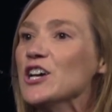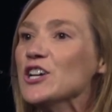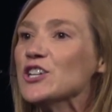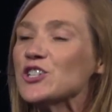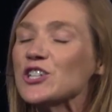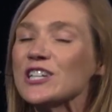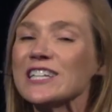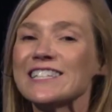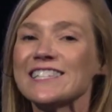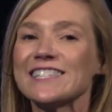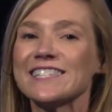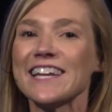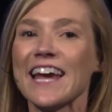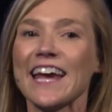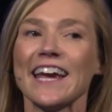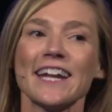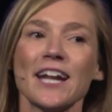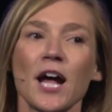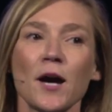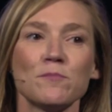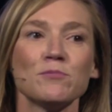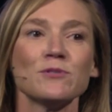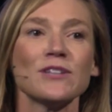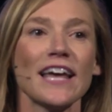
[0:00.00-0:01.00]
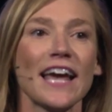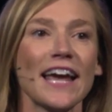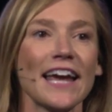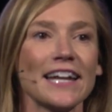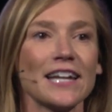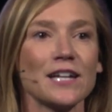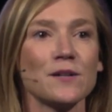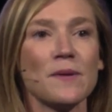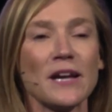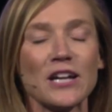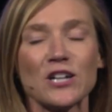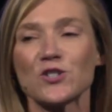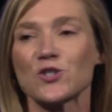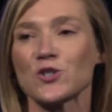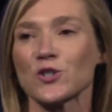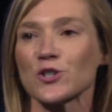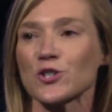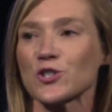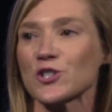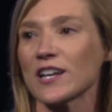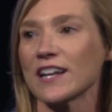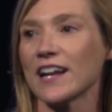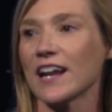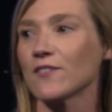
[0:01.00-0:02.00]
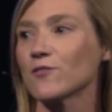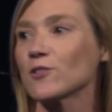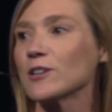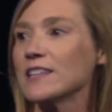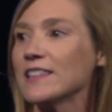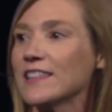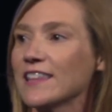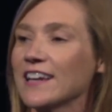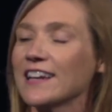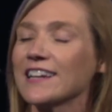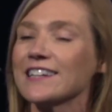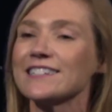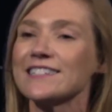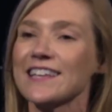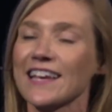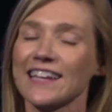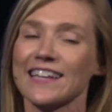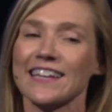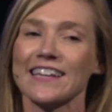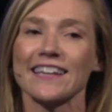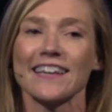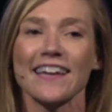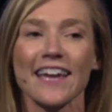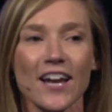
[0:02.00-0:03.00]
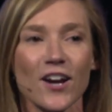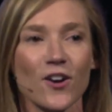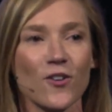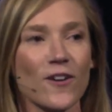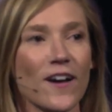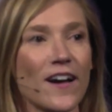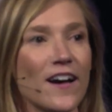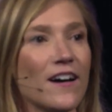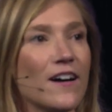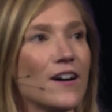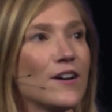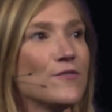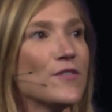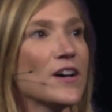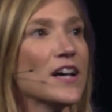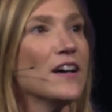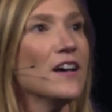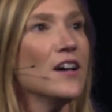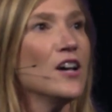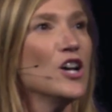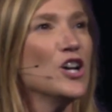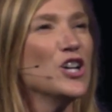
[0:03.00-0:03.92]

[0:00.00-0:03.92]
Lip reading: She stayed up late and made sure she had everything taken care of.